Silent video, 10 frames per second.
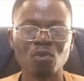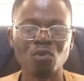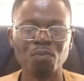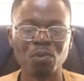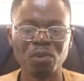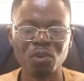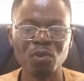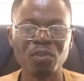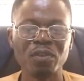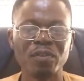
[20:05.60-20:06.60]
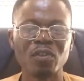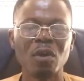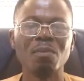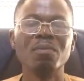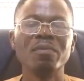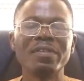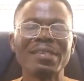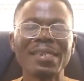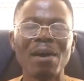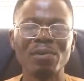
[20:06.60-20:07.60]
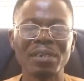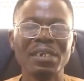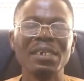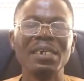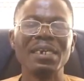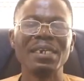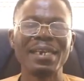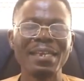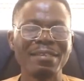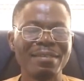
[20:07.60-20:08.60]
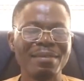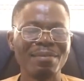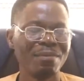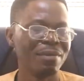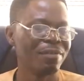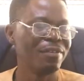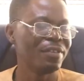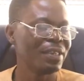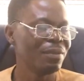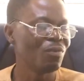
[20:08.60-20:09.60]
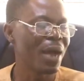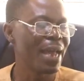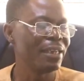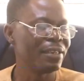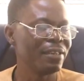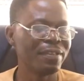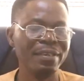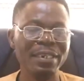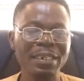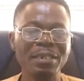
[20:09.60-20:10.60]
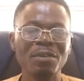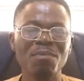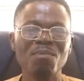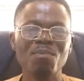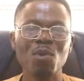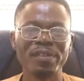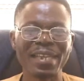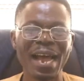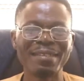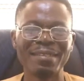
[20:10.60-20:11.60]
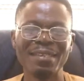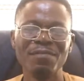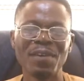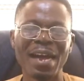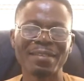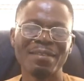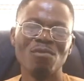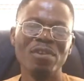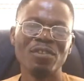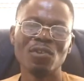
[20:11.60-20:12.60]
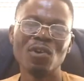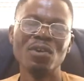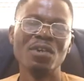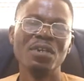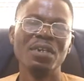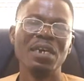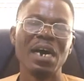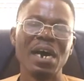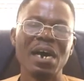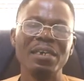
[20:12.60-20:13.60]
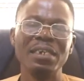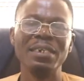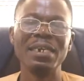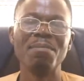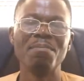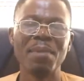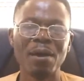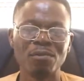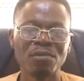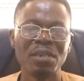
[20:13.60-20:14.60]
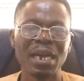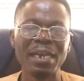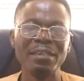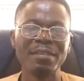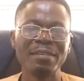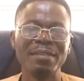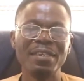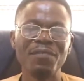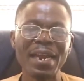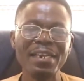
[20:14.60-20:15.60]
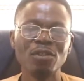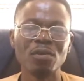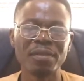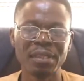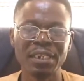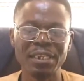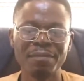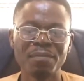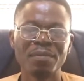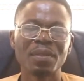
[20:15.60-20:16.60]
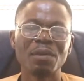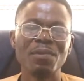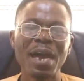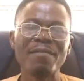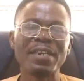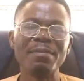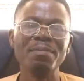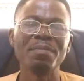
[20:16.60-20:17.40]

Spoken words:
to produce some sound. Now, that is the reason why it is the most active articulator in the mouth. And it is divided into three. We have the